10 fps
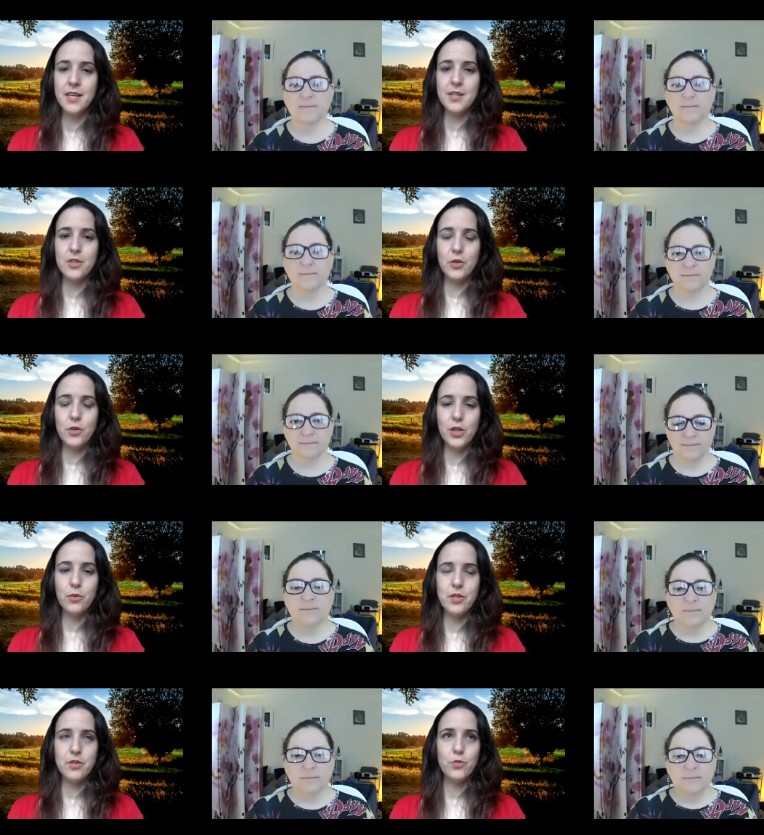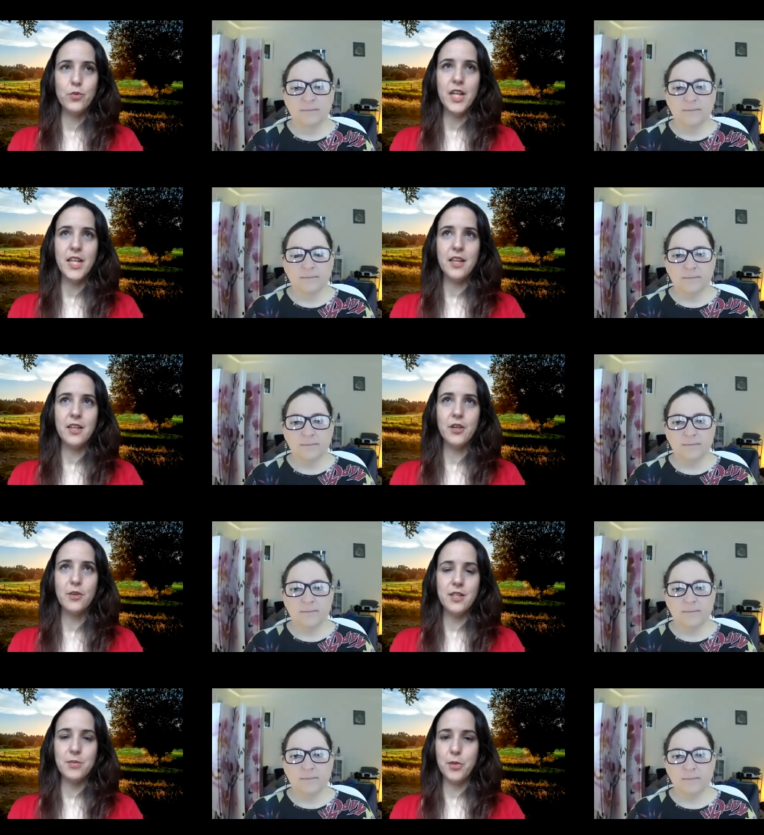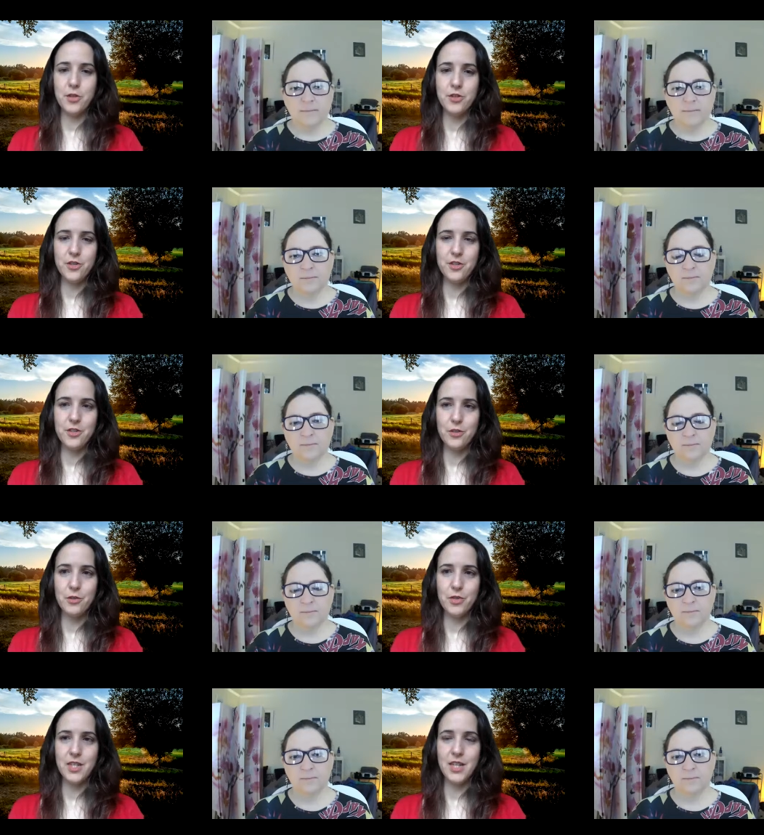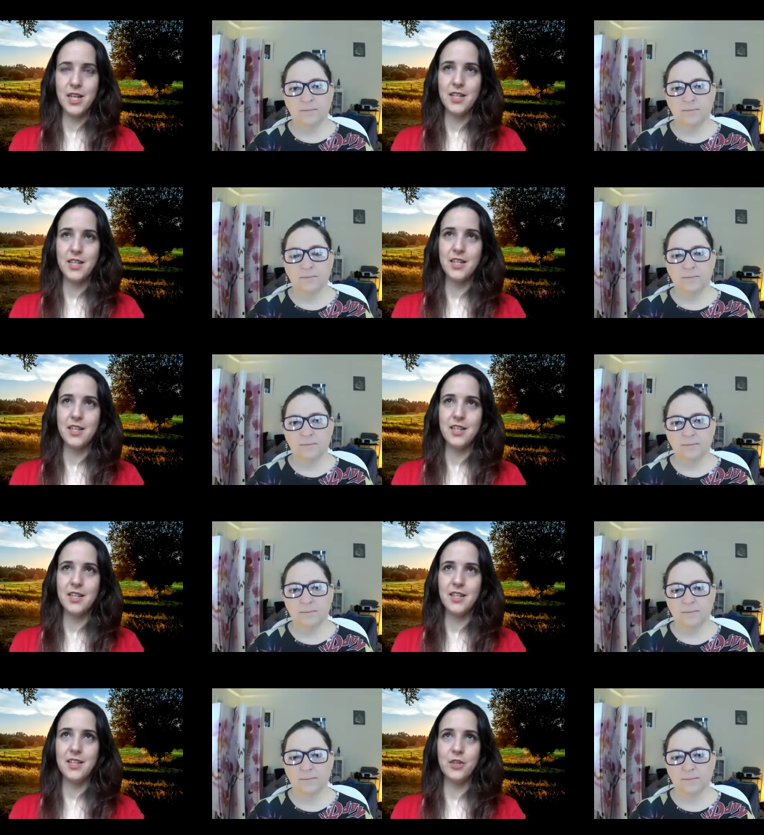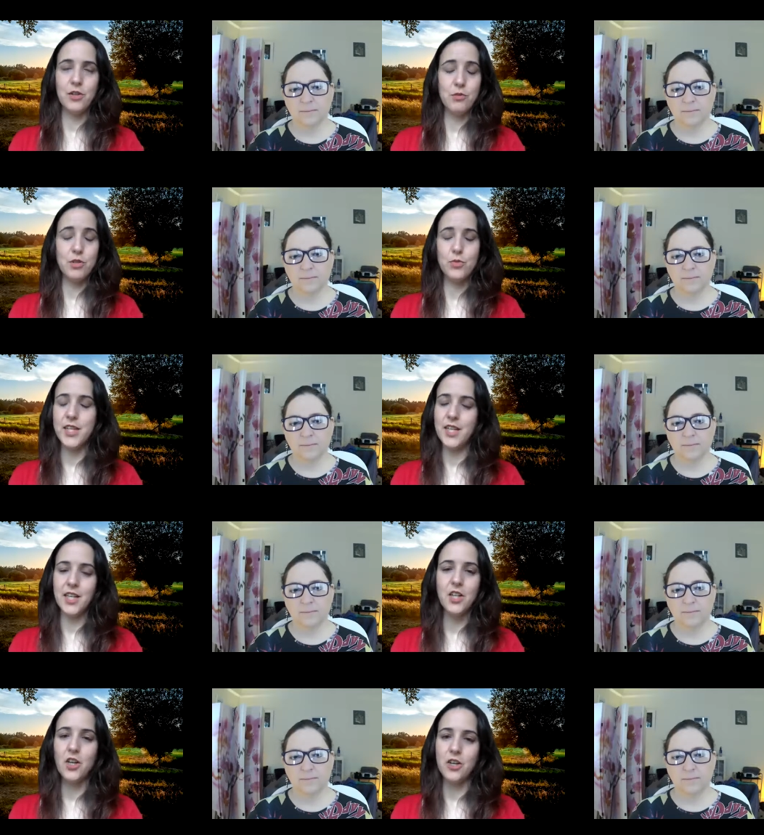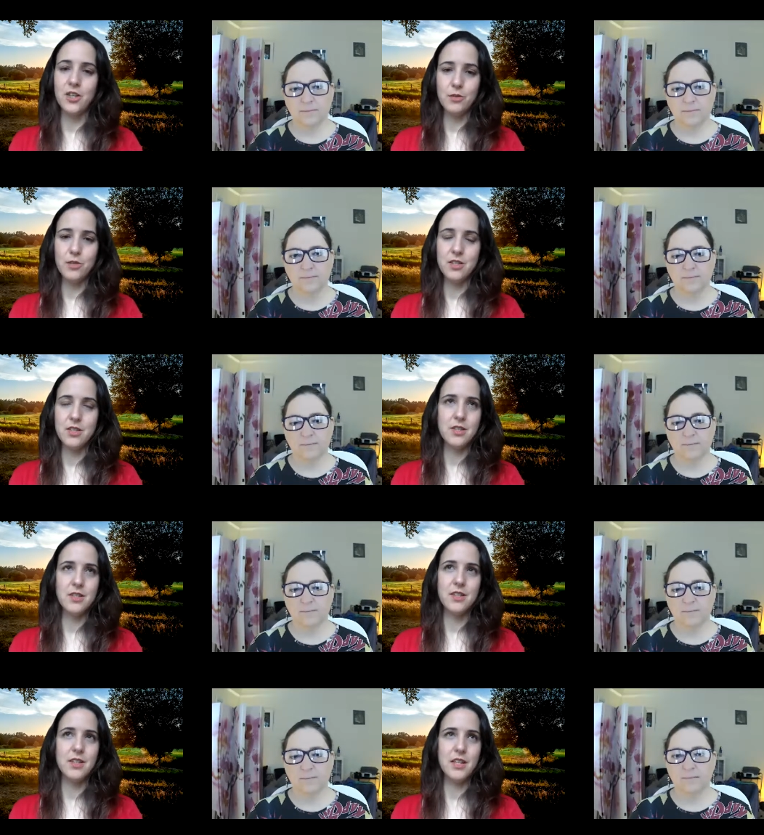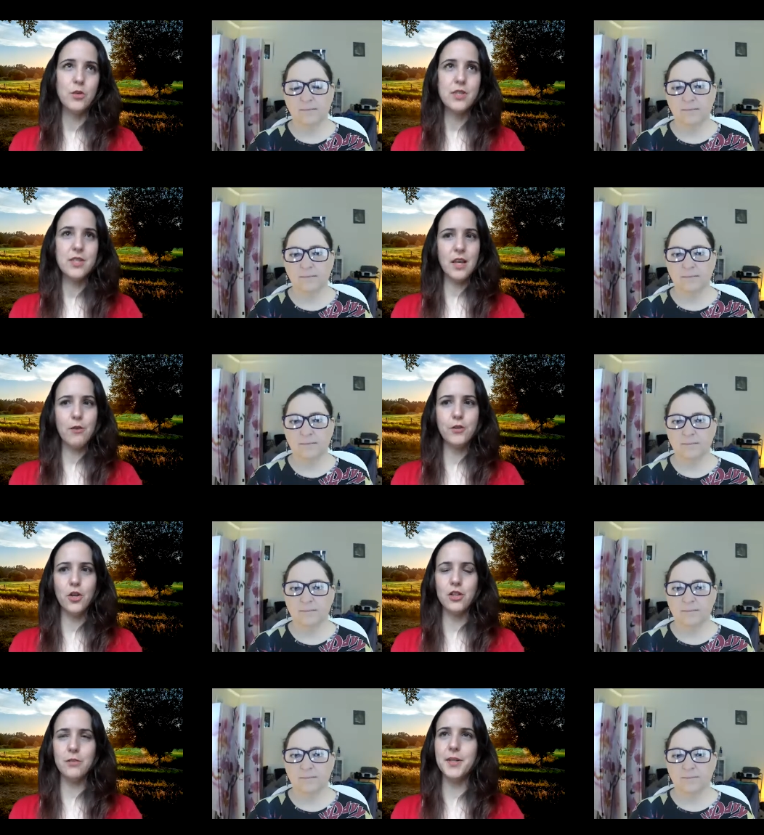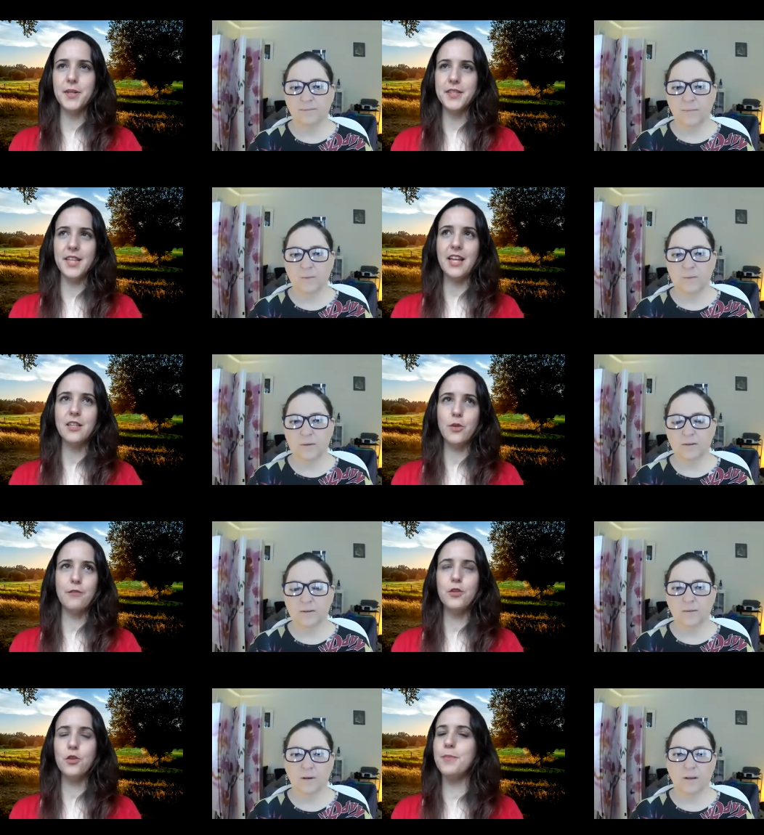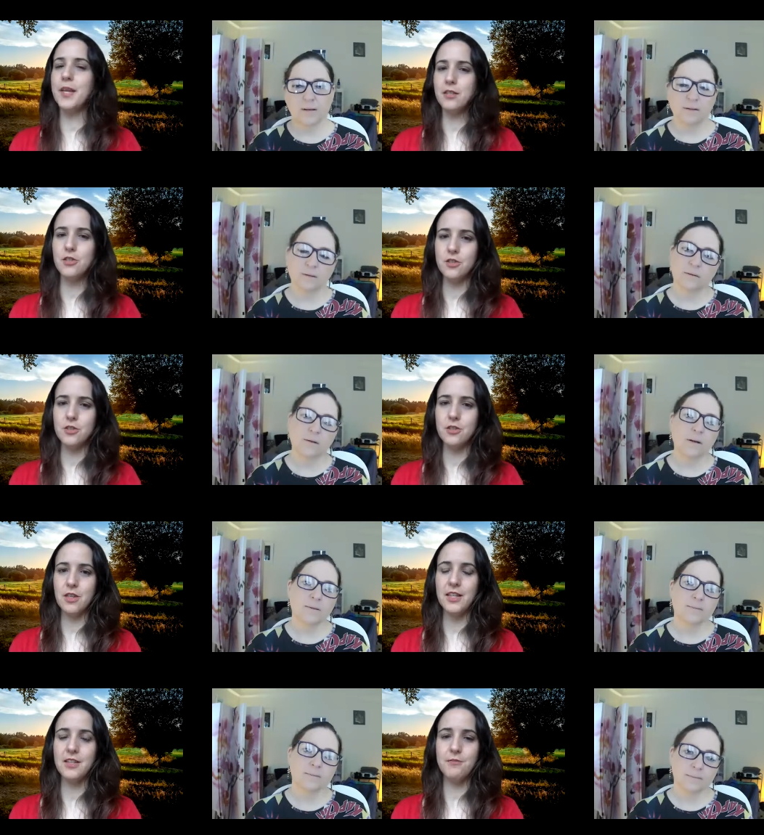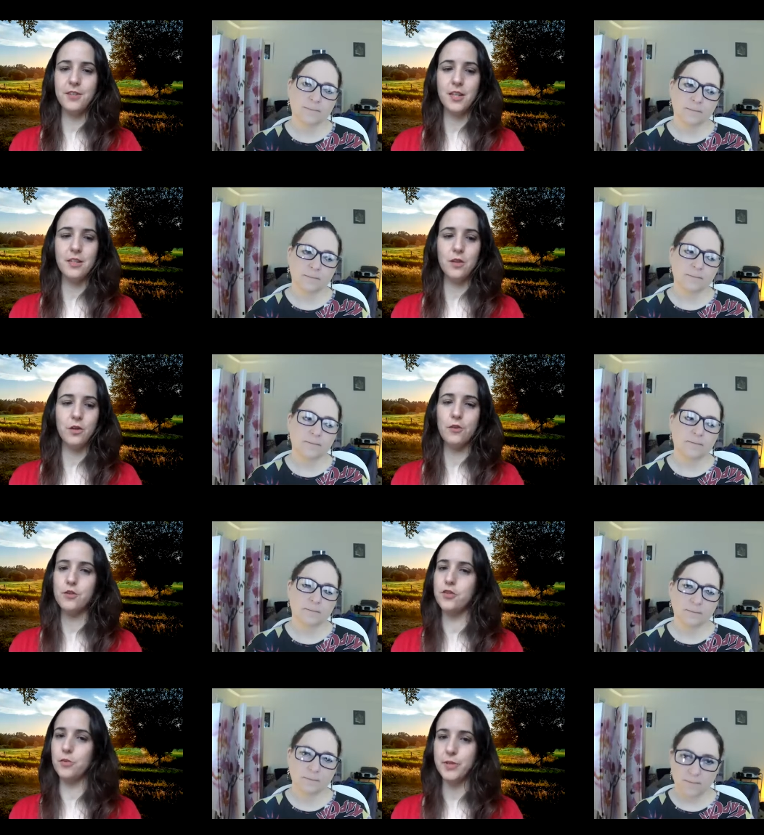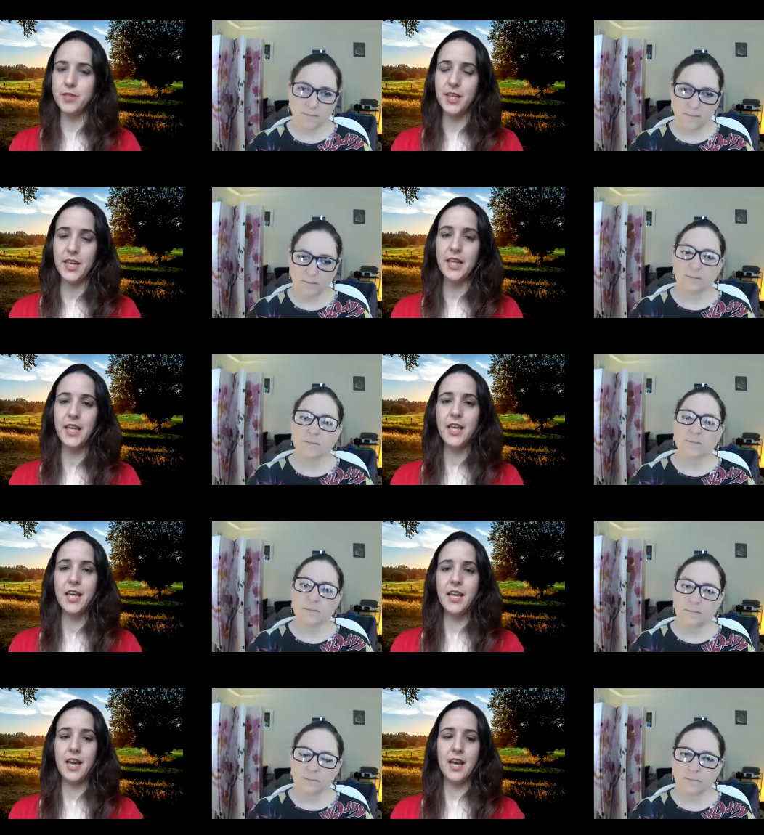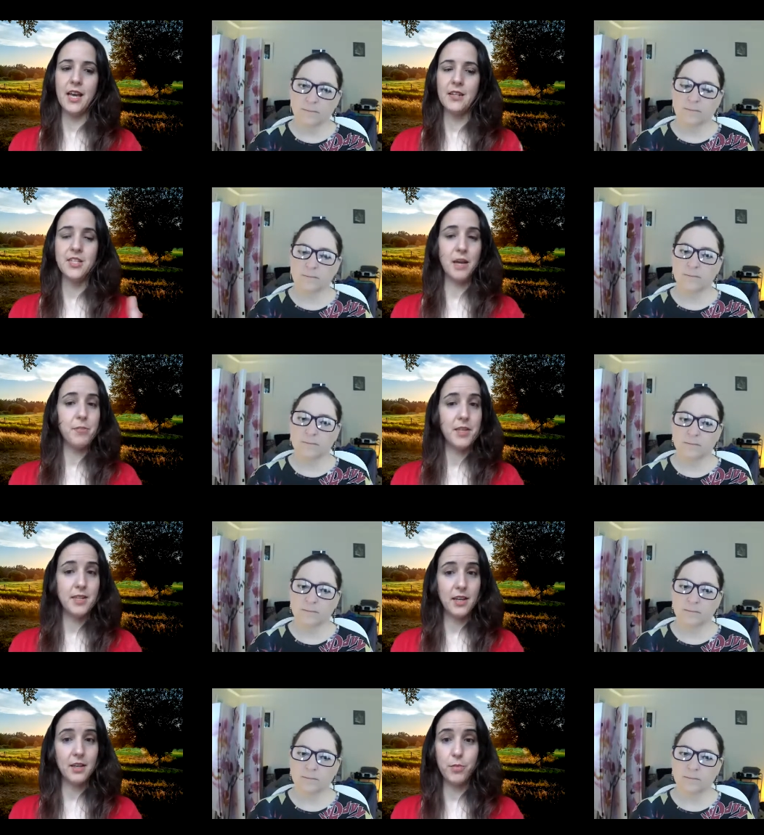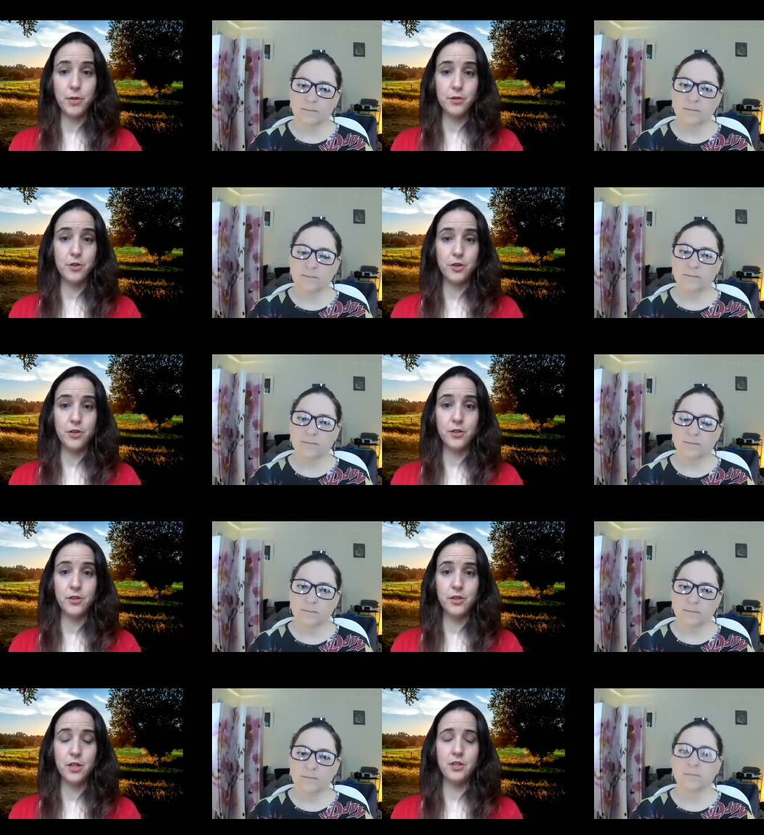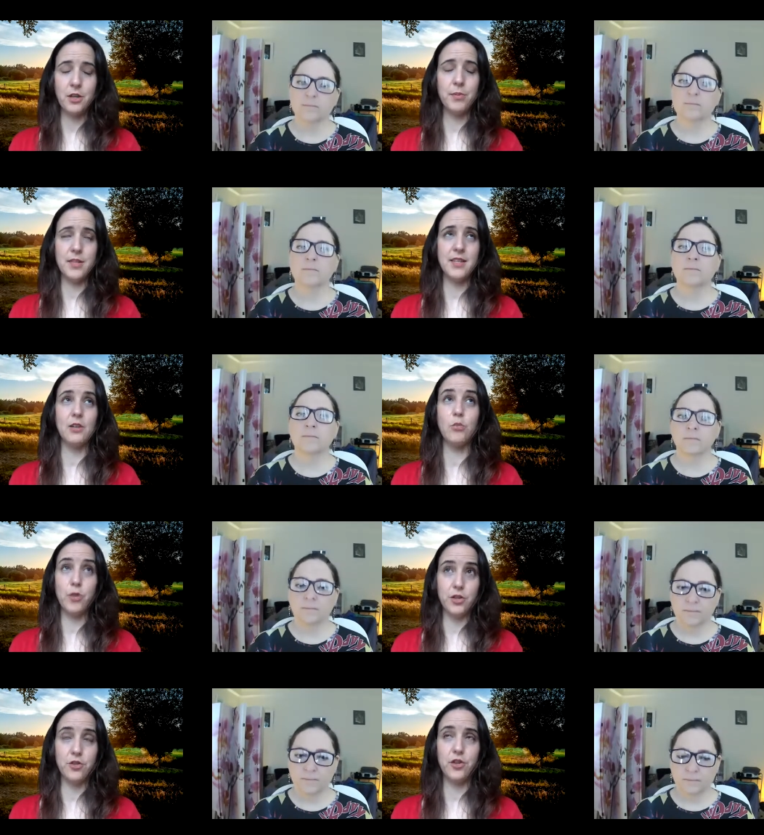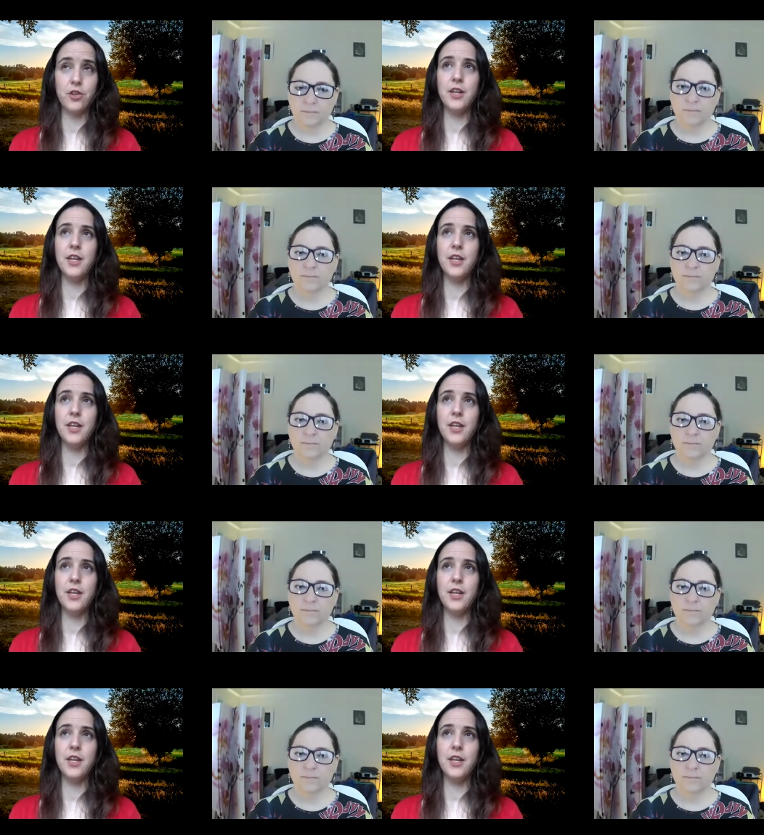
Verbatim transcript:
Speaker 1: So he was really a curious person. So he was not, eh, you know, he was reading a lot. He was he was self-taught, but he had quite a few mentors in the field of osteopathy, uh, Japanese acupuncture, uh, Japanese acupressure,